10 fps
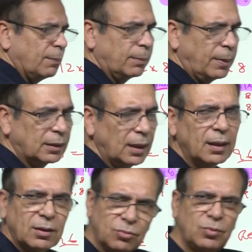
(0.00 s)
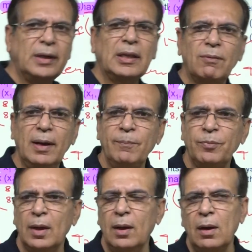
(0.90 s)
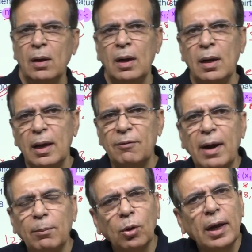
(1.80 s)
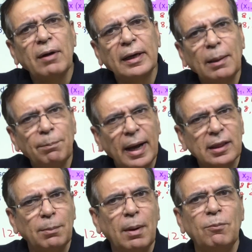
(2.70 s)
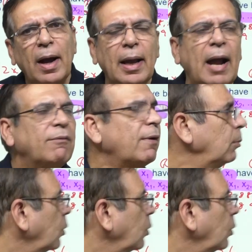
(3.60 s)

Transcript: But straight away, if I'm looking at the maximum, if I'm